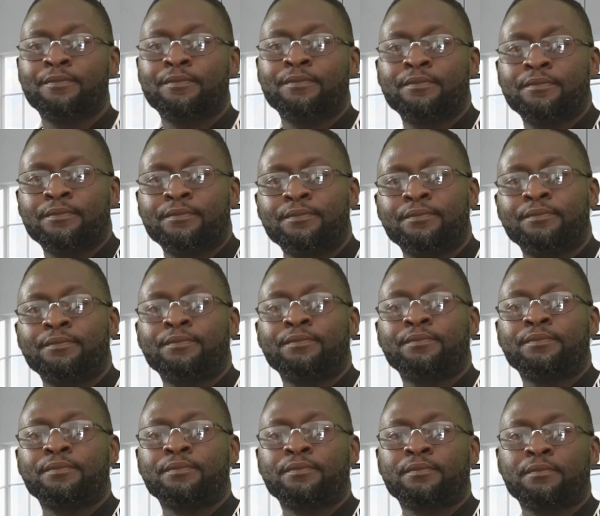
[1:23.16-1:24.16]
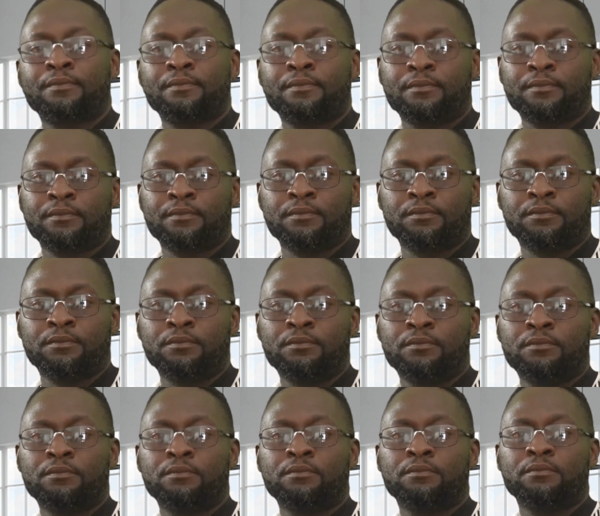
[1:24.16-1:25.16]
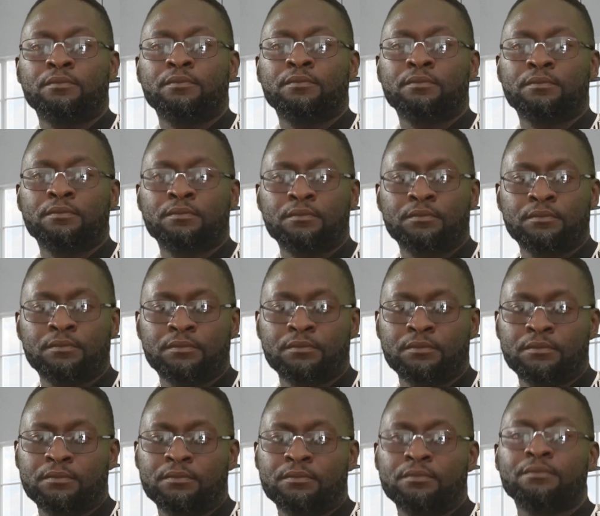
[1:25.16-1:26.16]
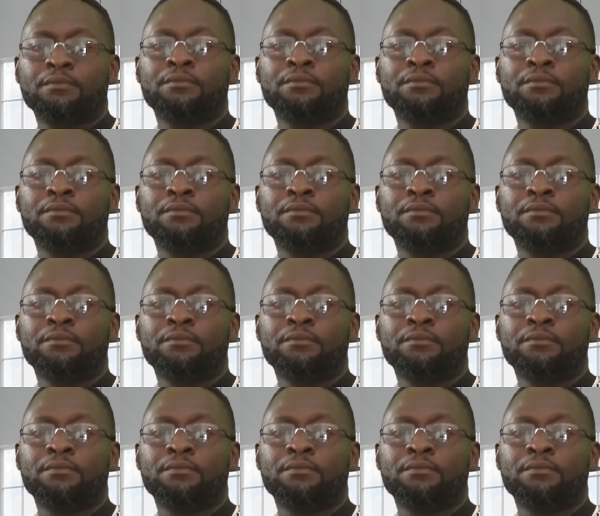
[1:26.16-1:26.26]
No words are spoken by the person on screen.